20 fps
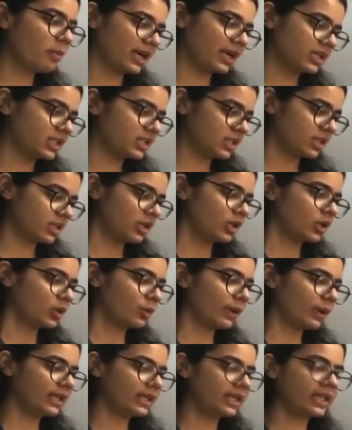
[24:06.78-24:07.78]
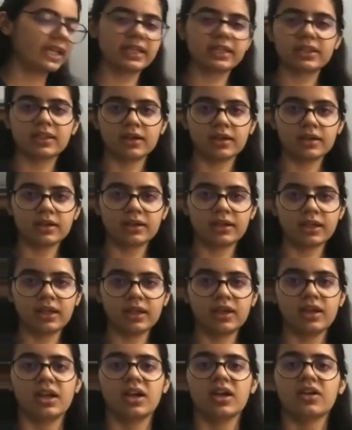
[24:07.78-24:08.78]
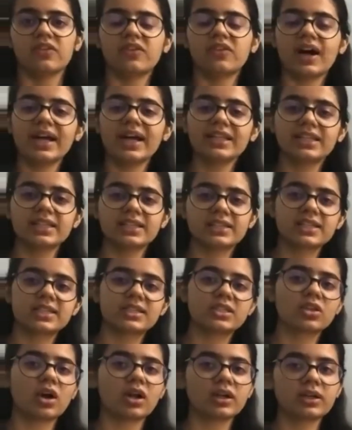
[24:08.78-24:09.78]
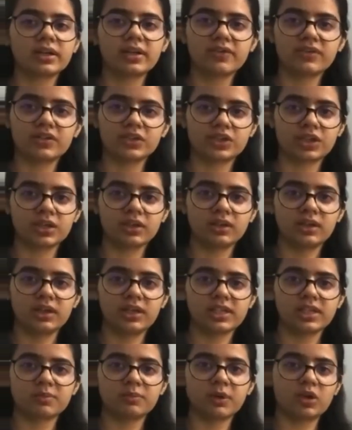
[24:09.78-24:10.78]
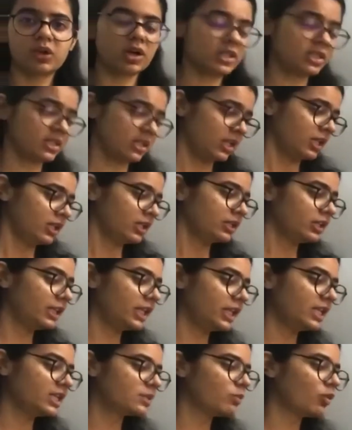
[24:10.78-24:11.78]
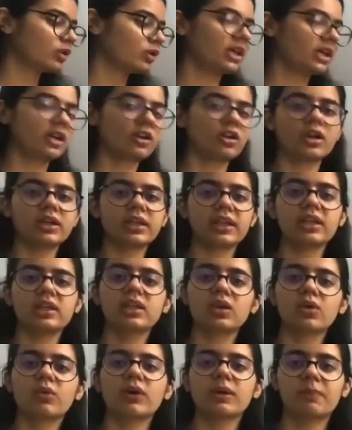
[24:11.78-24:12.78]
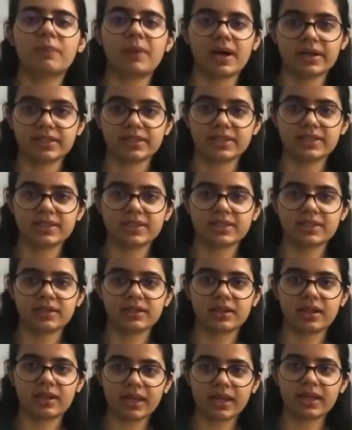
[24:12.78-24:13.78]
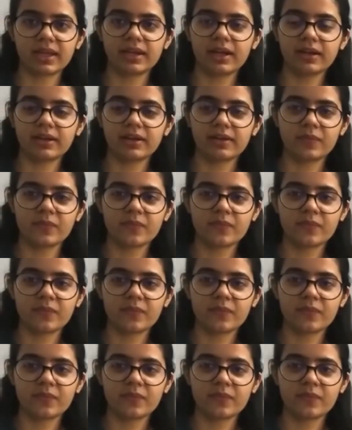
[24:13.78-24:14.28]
parts, 20 and 30, why this is not a division is because these both are not equal parts. Am I correct?